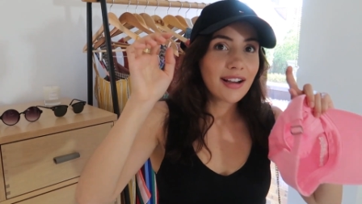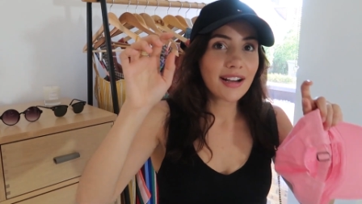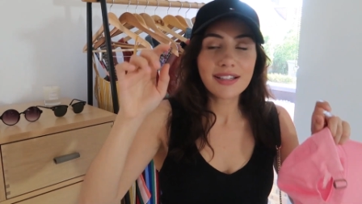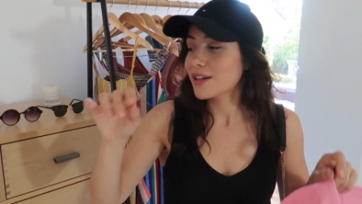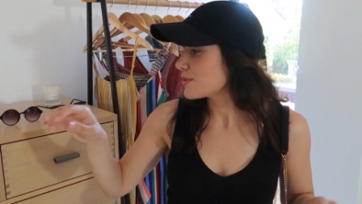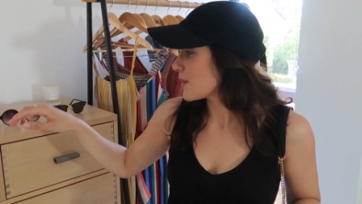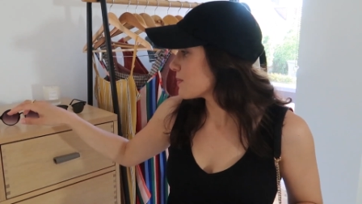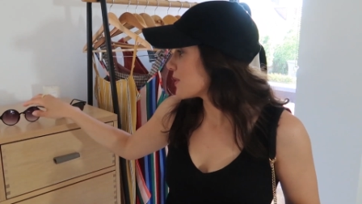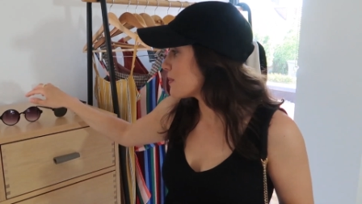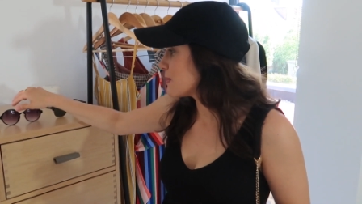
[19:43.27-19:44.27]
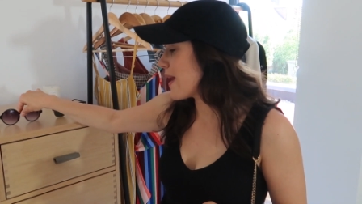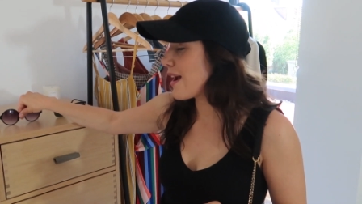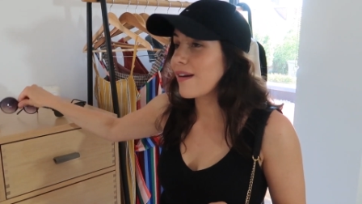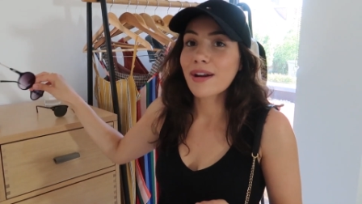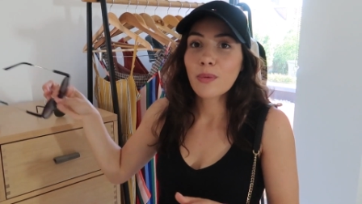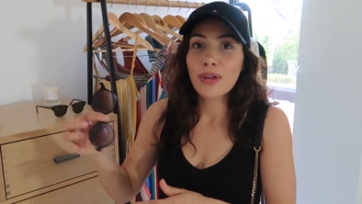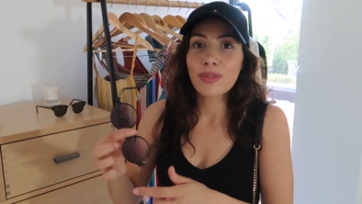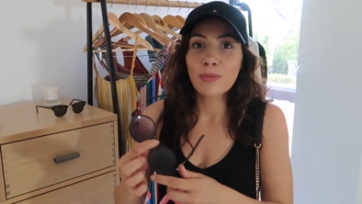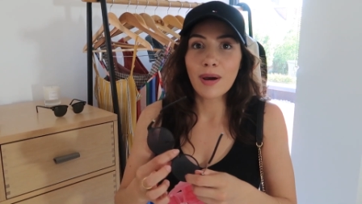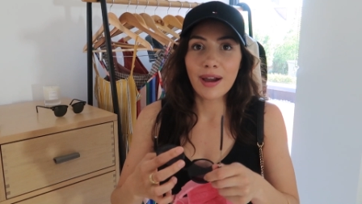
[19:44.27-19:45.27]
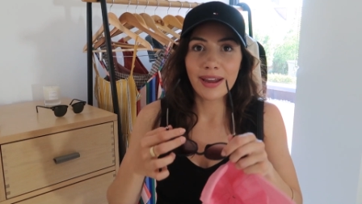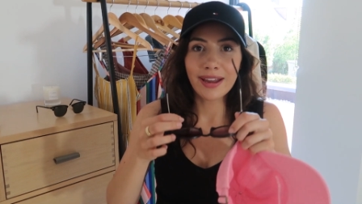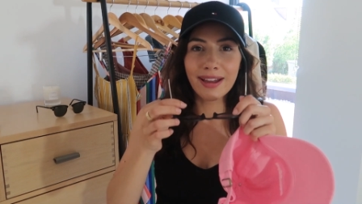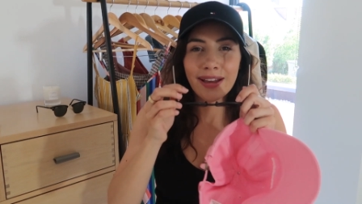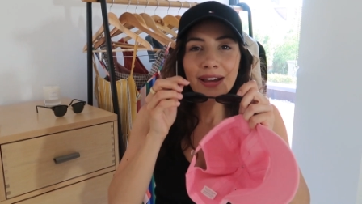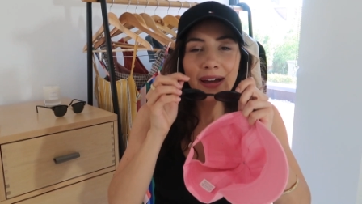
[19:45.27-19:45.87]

because I'll sometimes pair it with my